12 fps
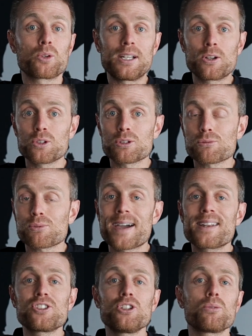really good
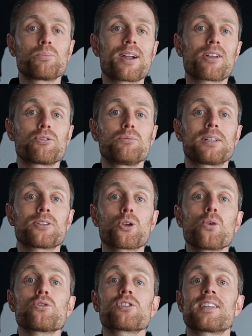strategy to break through
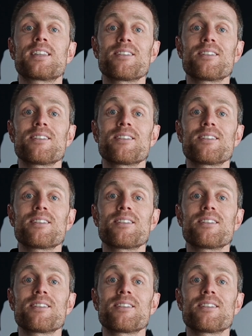plateaus.